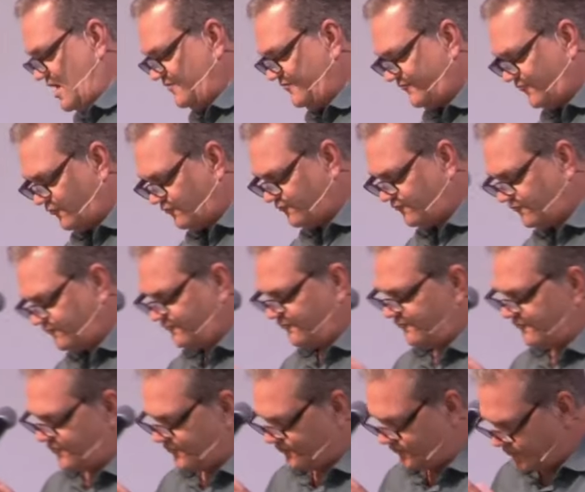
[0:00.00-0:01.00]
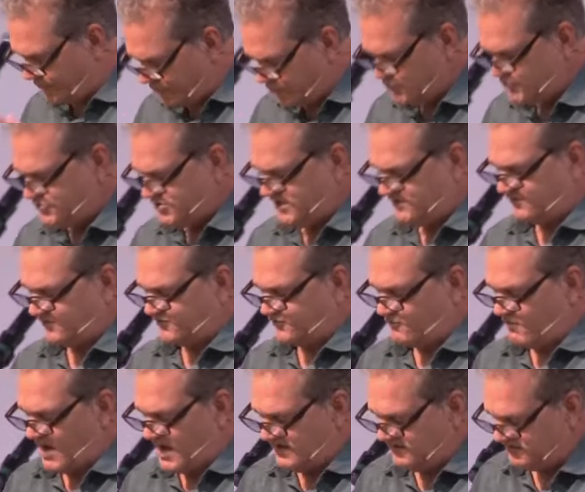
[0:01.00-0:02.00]
us, through Jesus
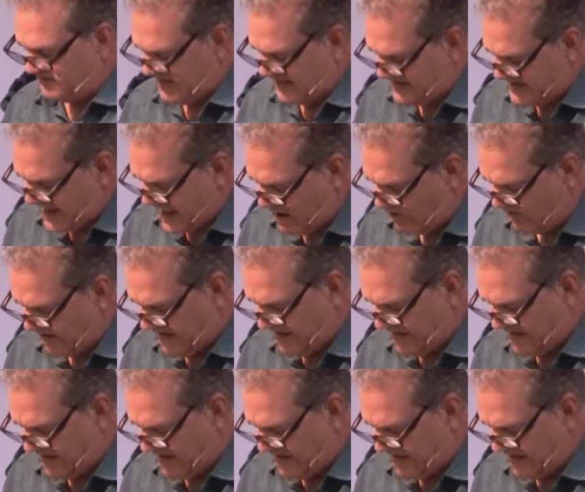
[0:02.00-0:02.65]
Christ, and now